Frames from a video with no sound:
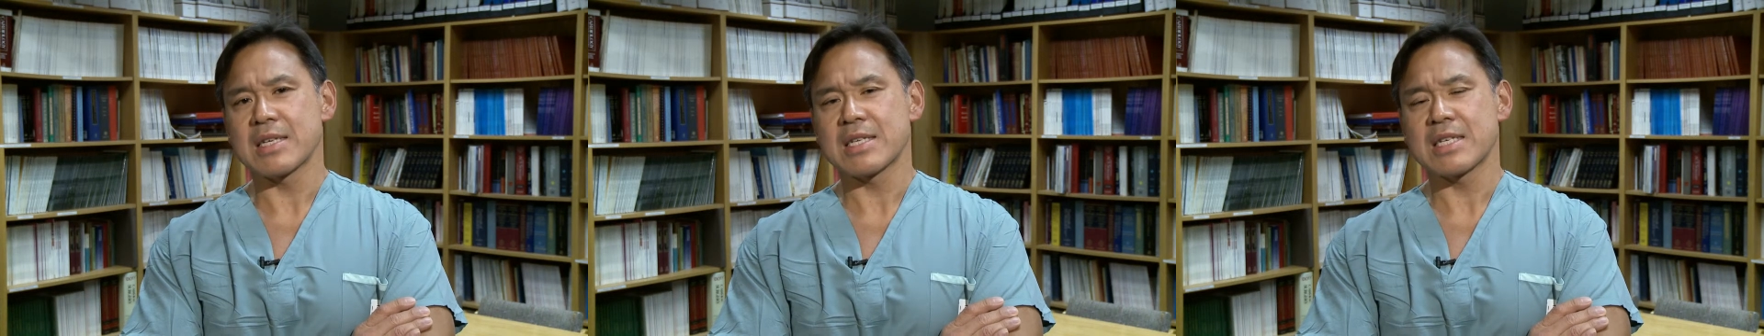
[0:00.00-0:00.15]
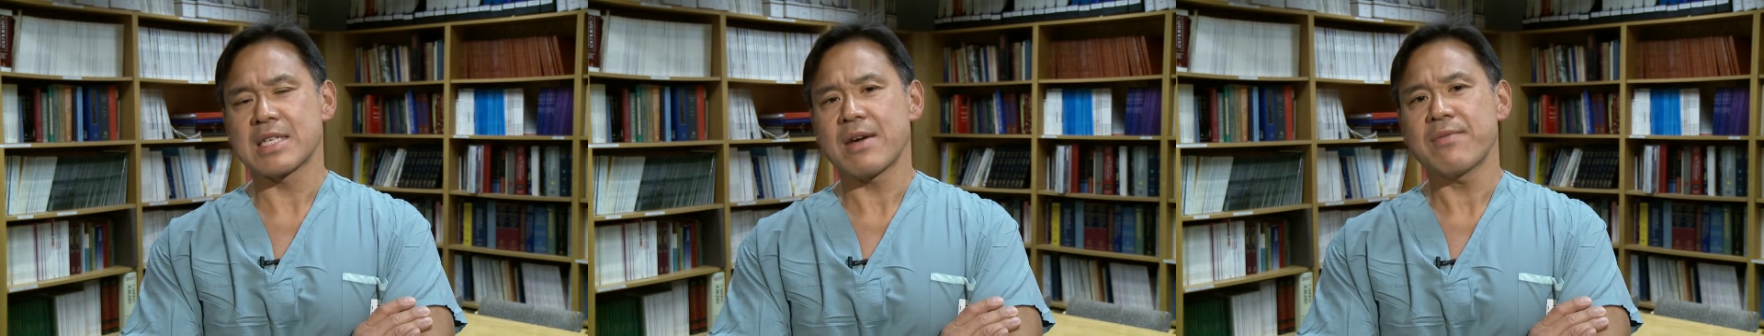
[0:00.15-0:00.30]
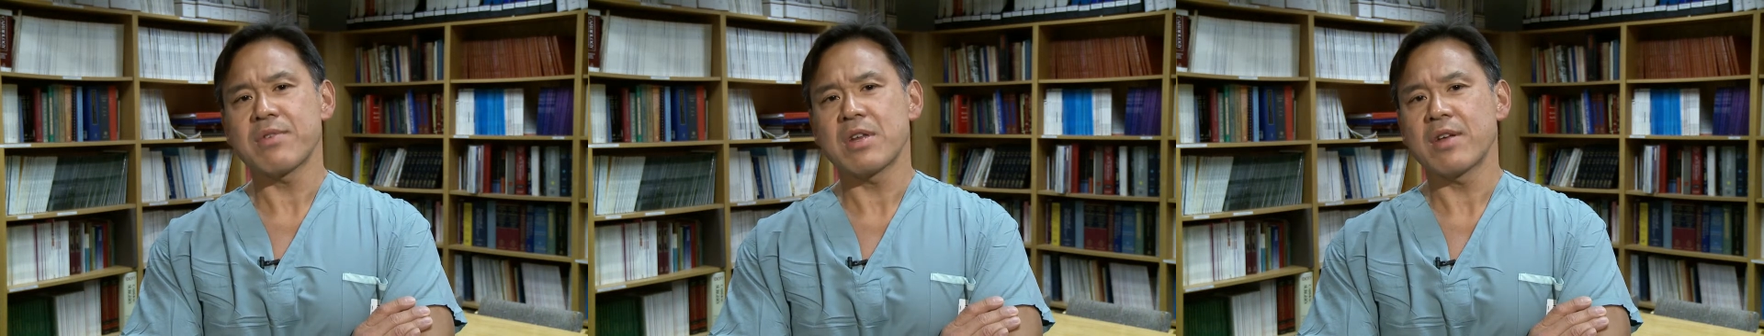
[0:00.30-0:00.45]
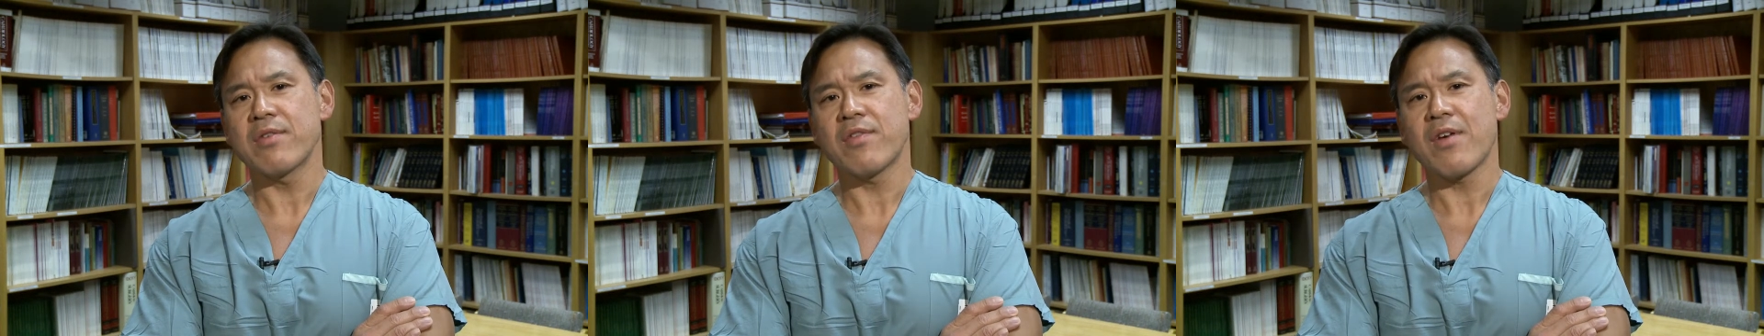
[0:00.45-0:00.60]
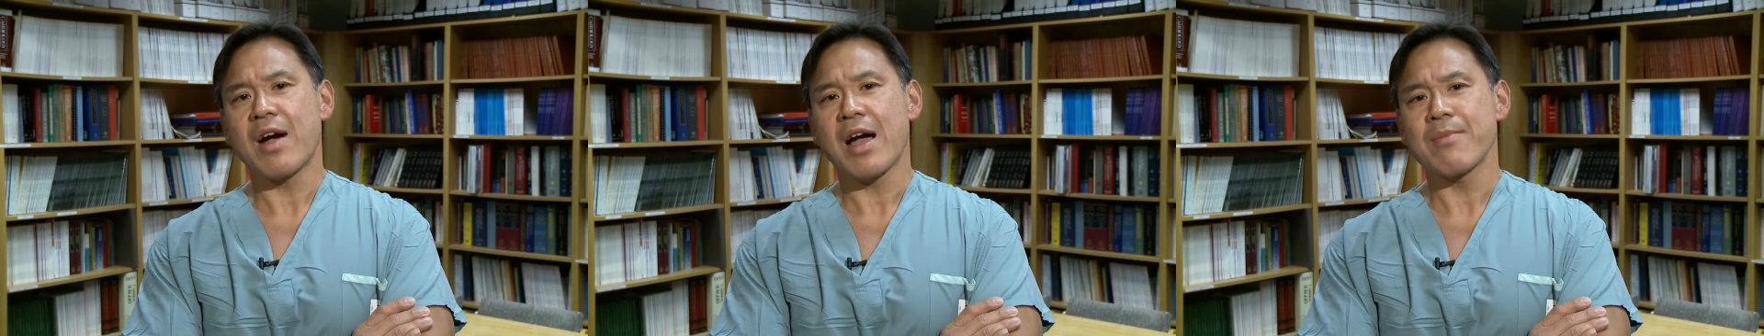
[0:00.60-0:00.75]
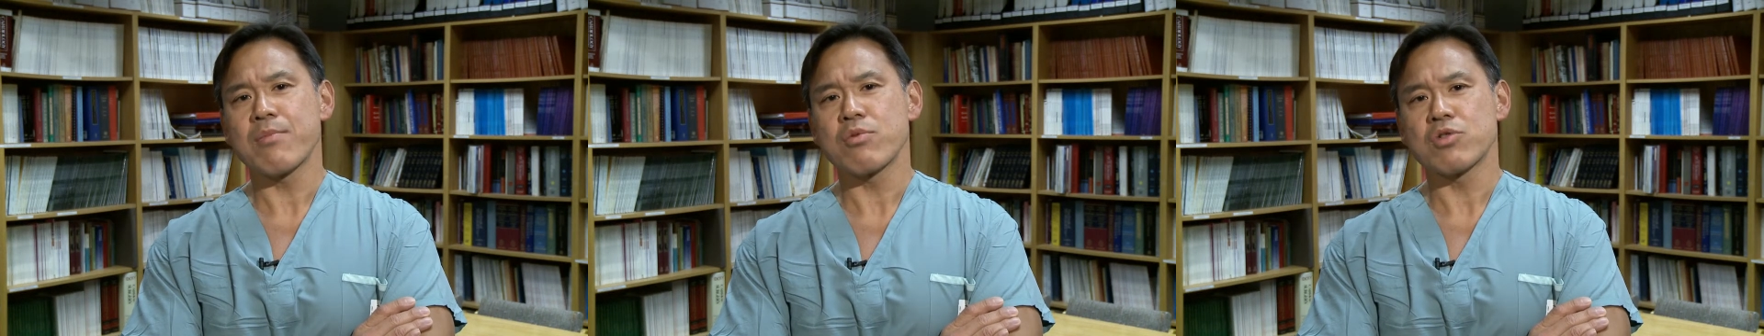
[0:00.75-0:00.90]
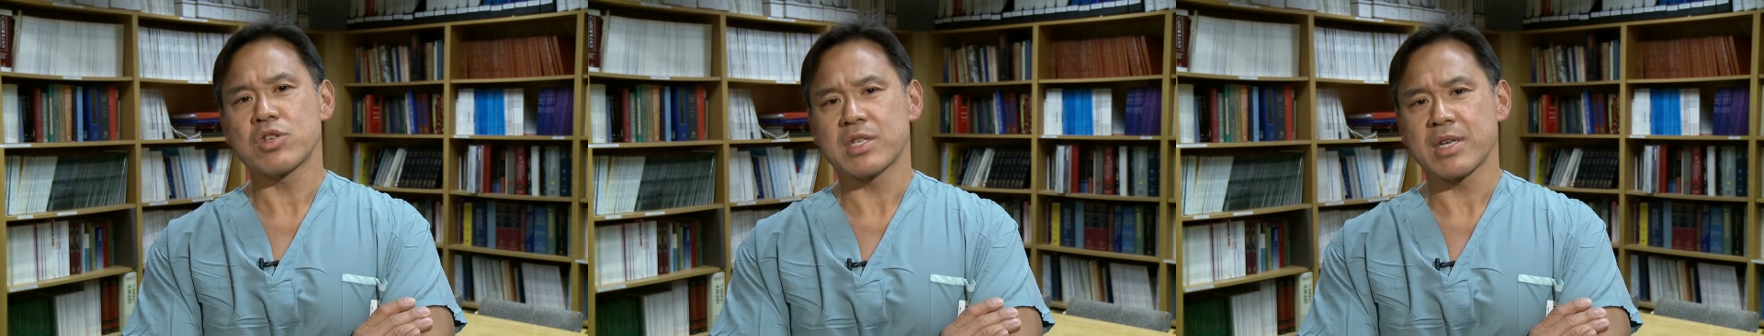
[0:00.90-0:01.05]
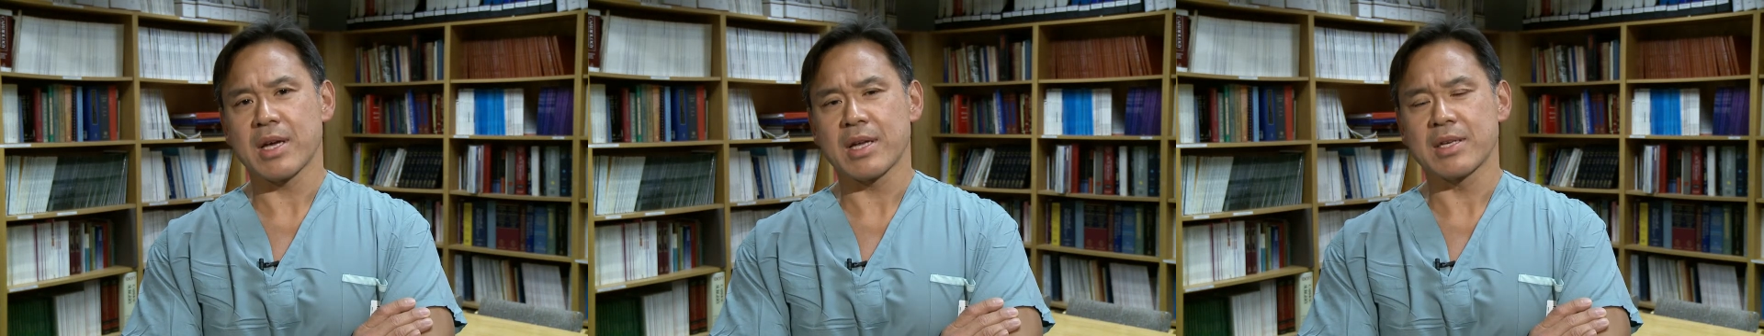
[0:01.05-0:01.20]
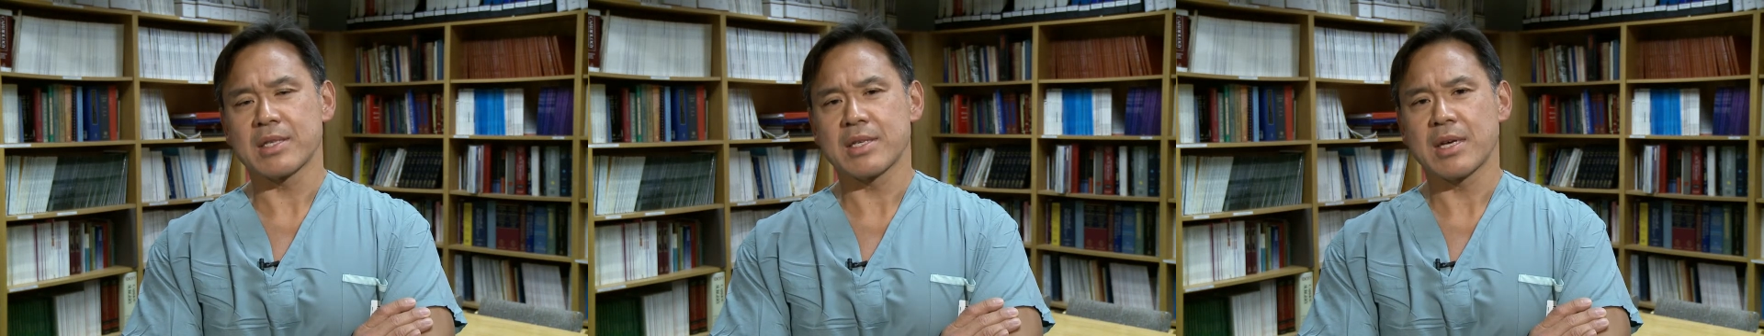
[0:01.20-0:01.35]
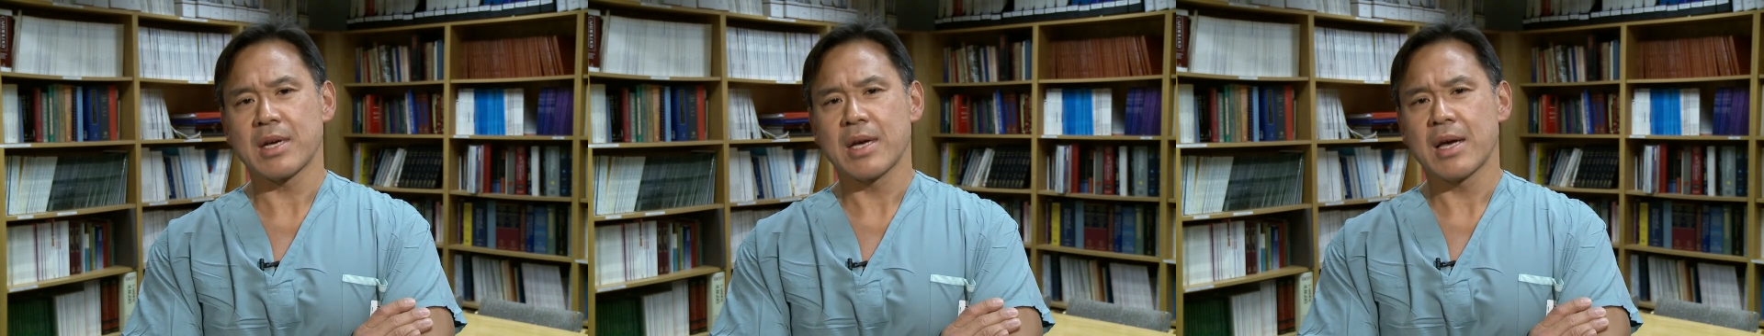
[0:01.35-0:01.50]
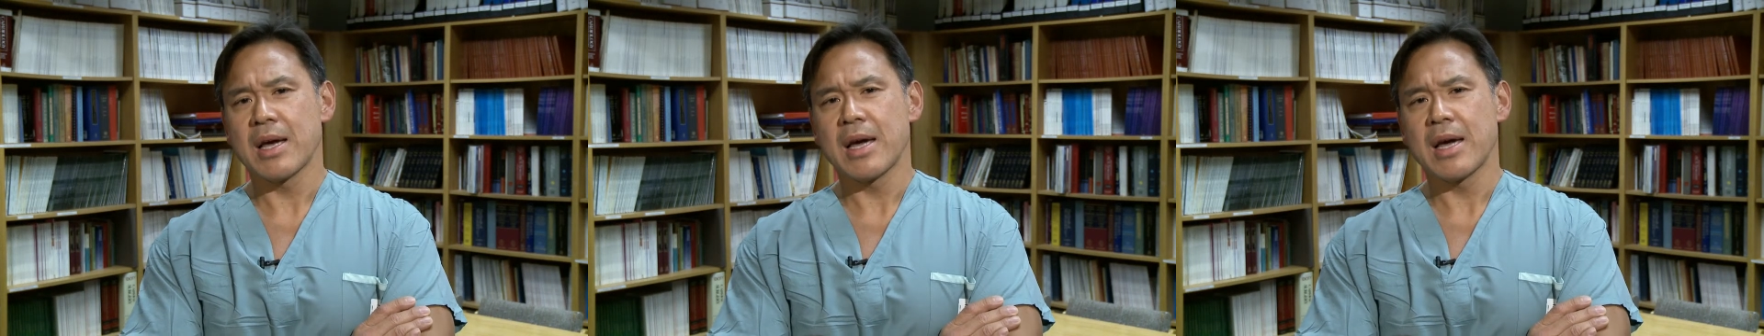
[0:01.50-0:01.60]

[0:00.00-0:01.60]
75%